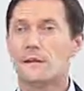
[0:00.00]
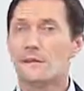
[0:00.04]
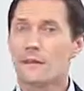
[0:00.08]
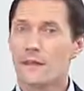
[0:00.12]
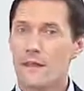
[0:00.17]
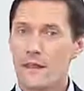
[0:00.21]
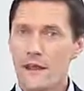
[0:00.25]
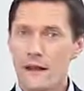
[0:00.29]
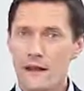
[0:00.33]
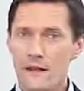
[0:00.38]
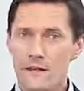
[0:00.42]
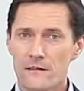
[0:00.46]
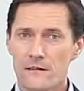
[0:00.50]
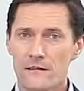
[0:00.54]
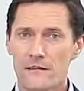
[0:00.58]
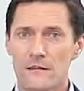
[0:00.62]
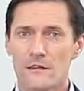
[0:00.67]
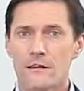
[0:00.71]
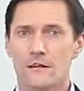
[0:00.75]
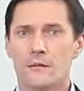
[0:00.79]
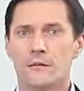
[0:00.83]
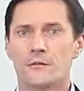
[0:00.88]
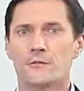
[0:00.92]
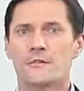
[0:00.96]
Then
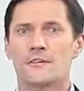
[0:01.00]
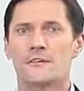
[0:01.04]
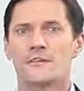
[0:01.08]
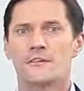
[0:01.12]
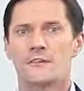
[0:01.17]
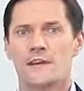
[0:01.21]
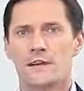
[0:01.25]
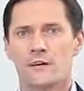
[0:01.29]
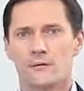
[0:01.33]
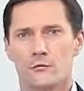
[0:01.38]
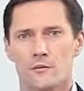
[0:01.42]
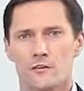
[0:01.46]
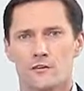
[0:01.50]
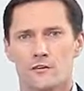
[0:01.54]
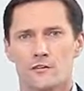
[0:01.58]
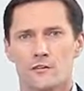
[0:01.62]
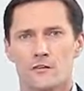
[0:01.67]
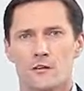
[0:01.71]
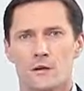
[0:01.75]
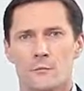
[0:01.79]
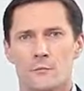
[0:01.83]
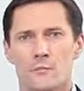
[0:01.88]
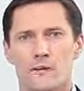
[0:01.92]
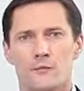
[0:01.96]
you
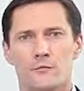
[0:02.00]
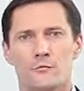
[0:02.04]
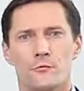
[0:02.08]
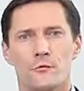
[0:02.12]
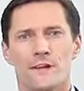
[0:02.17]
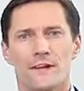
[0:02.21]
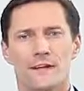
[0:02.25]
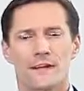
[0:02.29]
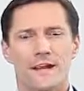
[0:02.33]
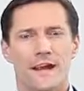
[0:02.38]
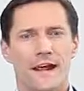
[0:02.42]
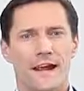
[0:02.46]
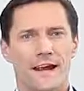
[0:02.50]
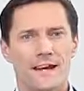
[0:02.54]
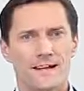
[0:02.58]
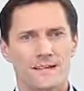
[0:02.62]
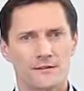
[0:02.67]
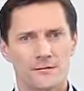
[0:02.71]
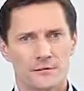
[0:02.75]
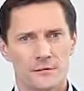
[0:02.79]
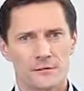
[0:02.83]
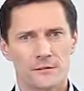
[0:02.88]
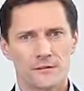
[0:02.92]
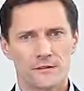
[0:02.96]
distinguish between
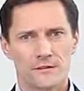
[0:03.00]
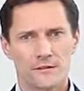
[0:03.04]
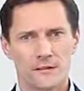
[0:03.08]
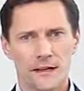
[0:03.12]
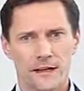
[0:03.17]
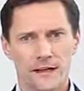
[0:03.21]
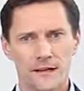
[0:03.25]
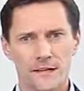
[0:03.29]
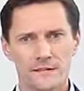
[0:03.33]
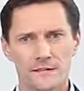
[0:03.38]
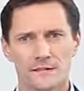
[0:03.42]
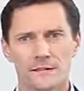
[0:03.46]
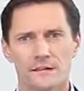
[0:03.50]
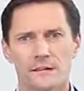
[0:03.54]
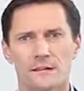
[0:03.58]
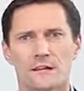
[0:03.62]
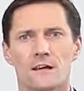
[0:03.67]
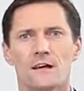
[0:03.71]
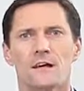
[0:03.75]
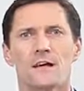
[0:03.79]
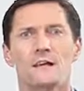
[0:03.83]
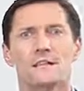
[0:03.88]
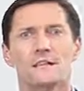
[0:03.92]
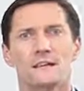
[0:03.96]
external tasks
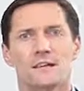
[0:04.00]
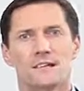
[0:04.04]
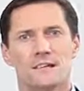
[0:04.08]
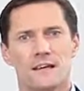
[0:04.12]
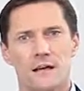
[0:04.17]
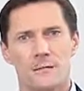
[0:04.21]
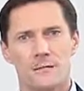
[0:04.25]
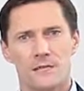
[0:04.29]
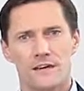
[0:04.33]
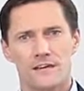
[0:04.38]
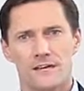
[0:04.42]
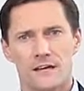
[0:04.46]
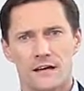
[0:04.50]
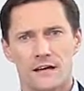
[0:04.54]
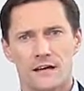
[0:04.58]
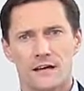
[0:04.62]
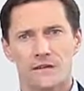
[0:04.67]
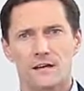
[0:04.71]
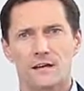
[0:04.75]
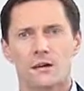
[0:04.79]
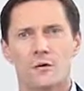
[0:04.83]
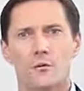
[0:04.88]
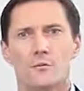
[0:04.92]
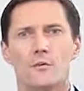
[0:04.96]
that can be
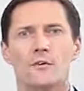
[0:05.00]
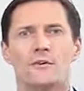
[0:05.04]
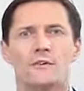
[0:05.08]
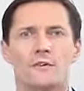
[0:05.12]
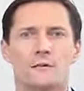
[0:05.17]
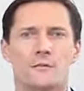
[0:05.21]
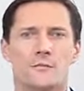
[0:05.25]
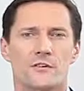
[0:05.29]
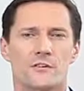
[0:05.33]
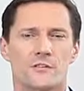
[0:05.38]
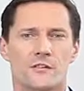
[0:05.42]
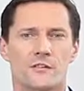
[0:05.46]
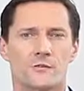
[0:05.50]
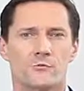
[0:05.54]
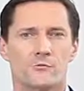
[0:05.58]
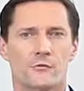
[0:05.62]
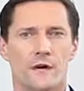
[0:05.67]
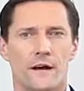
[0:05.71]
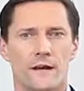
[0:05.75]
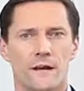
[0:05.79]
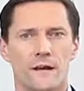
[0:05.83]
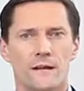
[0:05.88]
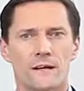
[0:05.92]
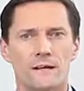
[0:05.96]
done with the machine
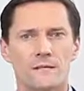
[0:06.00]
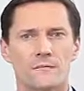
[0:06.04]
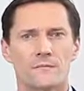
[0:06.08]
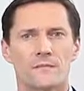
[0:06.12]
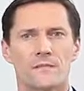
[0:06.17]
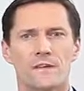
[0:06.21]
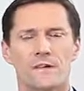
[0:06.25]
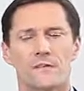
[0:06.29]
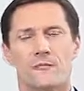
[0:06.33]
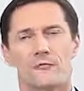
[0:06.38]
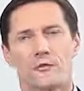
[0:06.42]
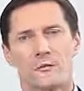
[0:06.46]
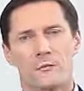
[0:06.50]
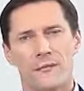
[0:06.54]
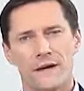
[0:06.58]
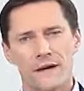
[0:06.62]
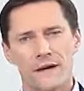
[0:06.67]
running from